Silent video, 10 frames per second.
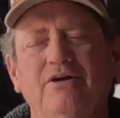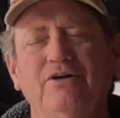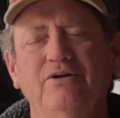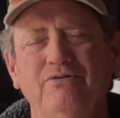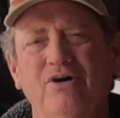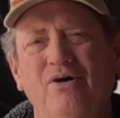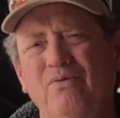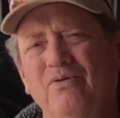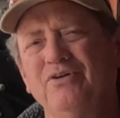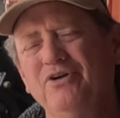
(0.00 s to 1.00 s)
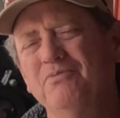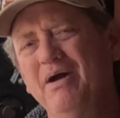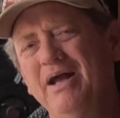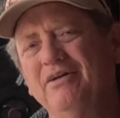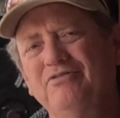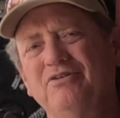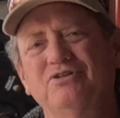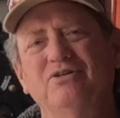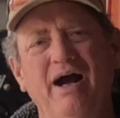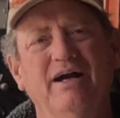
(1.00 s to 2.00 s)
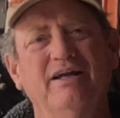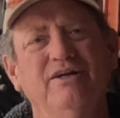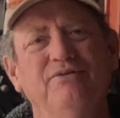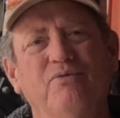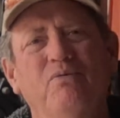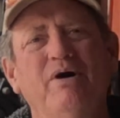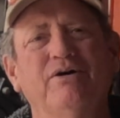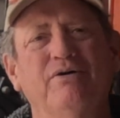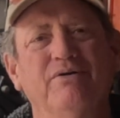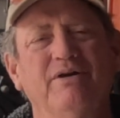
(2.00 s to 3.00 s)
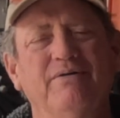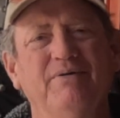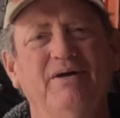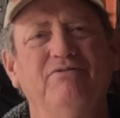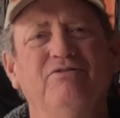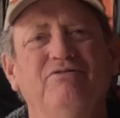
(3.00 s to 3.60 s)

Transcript: You don't want your bands to crack in the weld. That's